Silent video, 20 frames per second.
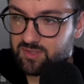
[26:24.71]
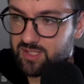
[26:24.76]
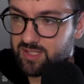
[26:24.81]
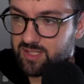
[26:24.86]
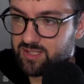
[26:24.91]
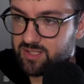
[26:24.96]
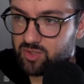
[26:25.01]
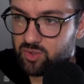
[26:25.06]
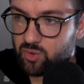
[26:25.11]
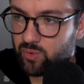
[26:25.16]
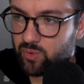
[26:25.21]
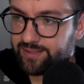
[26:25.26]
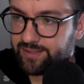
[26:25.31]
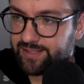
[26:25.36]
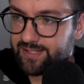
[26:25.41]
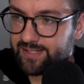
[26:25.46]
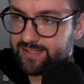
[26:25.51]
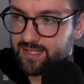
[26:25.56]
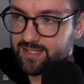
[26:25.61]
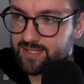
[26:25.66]
It's annoying
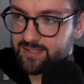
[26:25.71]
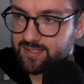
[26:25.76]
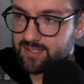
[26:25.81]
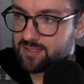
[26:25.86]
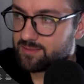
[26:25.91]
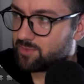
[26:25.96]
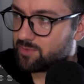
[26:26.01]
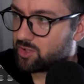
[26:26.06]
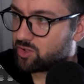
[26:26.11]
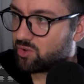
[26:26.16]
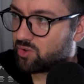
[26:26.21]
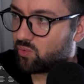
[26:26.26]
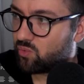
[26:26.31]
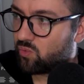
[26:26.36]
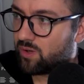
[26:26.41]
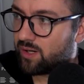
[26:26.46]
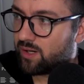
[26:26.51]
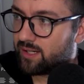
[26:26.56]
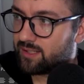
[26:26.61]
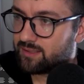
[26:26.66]
that it does this. I'm not sure
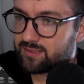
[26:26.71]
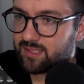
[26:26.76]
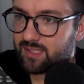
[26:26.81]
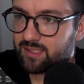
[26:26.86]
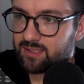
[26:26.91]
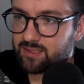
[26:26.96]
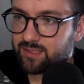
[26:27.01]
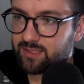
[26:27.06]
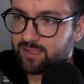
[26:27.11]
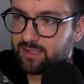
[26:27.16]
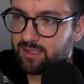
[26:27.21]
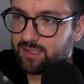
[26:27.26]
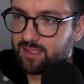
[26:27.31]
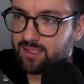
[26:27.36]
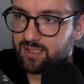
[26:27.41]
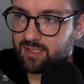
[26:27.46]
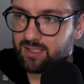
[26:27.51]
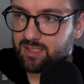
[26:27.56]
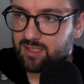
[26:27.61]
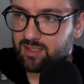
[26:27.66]
why exactly,
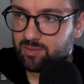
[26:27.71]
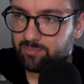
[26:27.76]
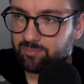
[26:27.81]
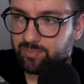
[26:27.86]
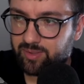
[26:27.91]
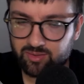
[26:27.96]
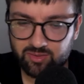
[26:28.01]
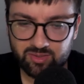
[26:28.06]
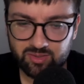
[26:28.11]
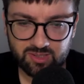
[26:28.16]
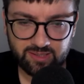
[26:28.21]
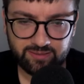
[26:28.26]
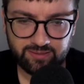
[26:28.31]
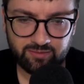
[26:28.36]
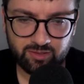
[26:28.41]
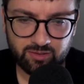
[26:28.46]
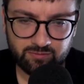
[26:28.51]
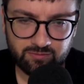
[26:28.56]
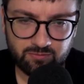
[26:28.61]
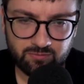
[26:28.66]
but I'll just leave
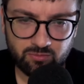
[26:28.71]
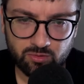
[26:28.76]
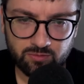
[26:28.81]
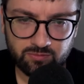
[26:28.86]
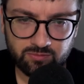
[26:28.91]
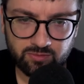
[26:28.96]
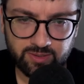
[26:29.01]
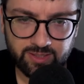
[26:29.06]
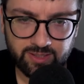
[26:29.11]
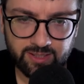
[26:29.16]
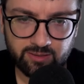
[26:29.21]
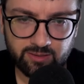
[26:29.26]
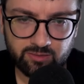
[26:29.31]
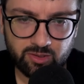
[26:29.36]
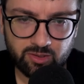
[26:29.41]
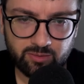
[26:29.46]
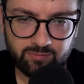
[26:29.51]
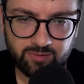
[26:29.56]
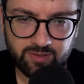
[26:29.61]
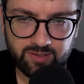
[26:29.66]
it on 4 for now, and
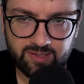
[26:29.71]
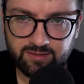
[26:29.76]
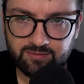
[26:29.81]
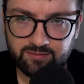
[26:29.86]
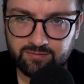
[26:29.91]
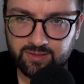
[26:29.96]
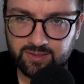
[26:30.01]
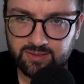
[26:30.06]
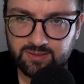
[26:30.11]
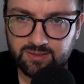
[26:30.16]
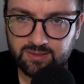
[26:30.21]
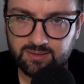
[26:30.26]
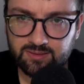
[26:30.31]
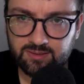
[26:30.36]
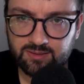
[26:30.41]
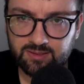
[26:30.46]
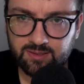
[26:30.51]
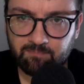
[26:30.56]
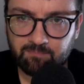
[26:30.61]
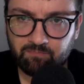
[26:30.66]
hopefully that
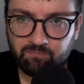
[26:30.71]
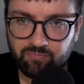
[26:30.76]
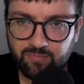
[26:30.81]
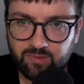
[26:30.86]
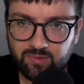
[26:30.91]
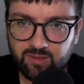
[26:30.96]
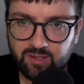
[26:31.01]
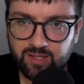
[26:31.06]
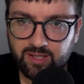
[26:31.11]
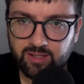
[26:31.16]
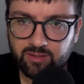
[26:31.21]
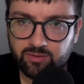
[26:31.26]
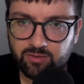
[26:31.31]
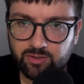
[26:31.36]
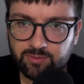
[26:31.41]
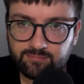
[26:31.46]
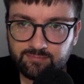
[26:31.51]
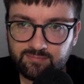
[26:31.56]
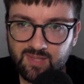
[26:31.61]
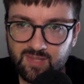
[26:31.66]
fixes the
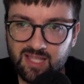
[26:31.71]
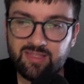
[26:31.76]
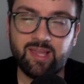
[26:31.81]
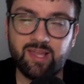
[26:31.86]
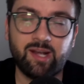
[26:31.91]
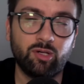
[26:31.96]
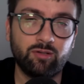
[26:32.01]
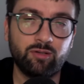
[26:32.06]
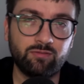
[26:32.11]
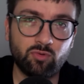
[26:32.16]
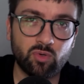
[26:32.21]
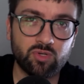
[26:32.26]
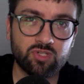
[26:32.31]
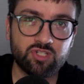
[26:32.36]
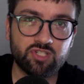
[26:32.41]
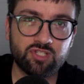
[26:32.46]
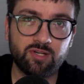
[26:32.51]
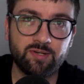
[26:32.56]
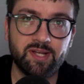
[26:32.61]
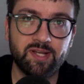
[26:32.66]
error. And that'll of course
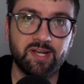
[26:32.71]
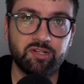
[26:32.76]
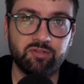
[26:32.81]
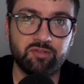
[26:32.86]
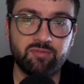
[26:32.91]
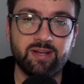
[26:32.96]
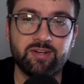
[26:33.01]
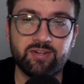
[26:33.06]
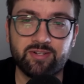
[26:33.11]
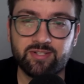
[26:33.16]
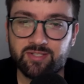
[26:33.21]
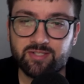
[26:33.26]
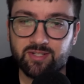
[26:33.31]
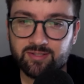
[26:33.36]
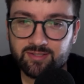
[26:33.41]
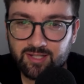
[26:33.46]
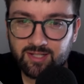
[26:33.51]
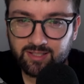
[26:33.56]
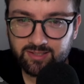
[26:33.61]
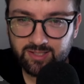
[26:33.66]
slow down your render. So
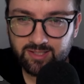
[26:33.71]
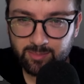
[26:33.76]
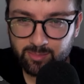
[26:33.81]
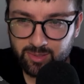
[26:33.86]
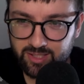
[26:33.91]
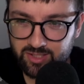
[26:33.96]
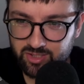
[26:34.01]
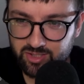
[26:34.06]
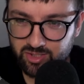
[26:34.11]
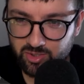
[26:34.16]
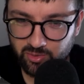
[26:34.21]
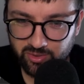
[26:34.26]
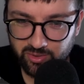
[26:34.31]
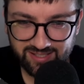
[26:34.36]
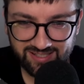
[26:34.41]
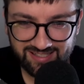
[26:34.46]
it's like a double-edged sword.